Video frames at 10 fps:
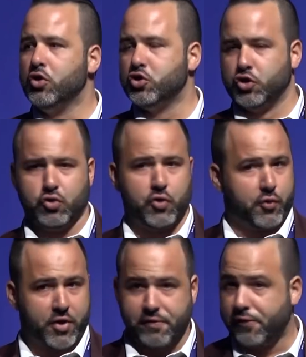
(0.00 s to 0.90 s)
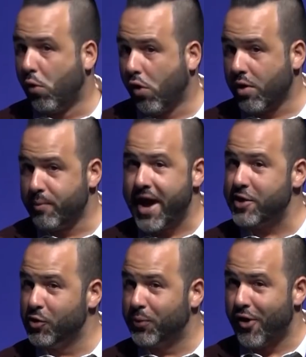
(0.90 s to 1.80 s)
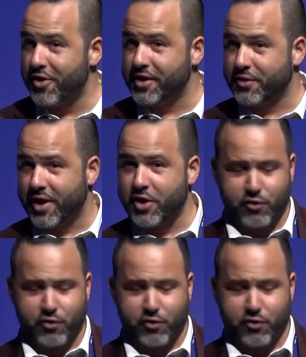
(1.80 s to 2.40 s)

2, 3, 4 manual parties, right?